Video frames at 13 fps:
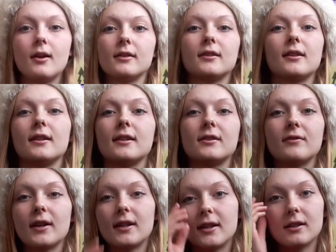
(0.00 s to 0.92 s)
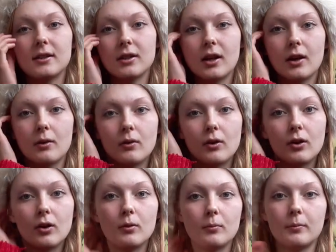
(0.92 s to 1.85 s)
So it's ready to go
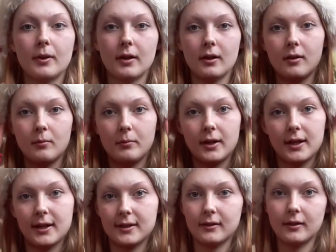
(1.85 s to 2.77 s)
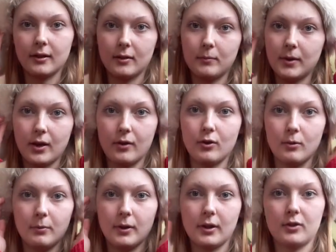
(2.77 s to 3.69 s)
up, but it isn't gonna be going
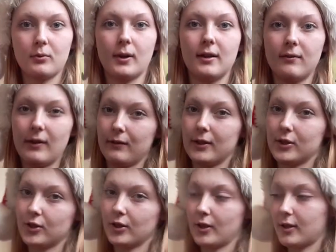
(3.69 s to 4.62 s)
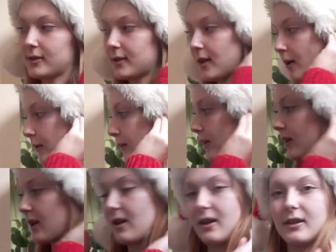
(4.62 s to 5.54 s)
up on the 25th, as you guys know.
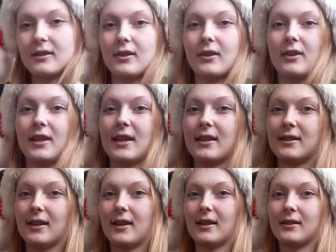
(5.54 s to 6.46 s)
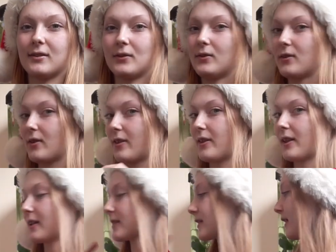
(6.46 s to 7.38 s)
So this is all the
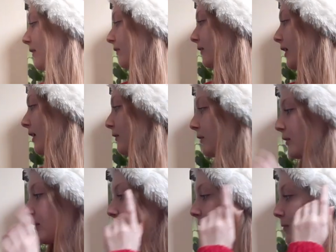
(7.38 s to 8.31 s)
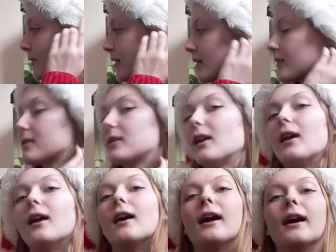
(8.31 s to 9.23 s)
things that I've got for Christmas.
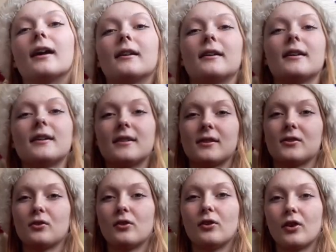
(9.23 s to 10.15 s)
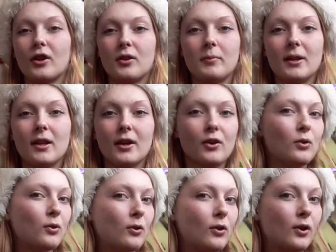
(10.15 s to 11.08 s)
And this is sort of going to be like a
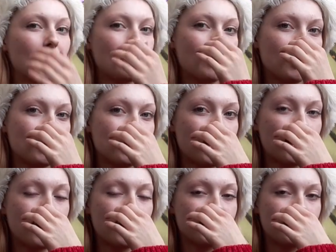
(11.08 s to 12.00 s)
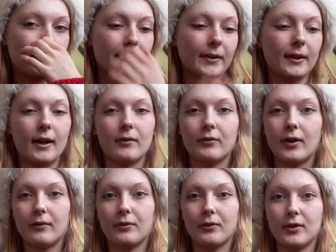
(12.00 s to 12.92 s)
haul. I'm going to show you guys everything that I've
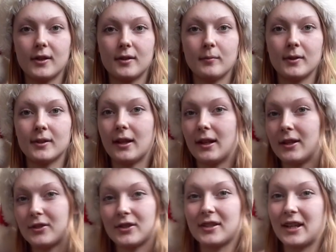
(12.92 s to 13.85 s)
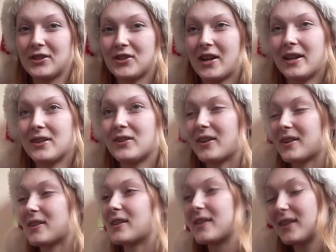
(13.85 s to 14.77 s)
got for Christmas. So let's just get straight into it
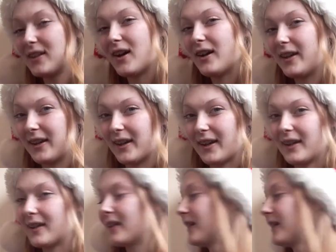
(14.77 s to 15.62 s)
because there's a lot here.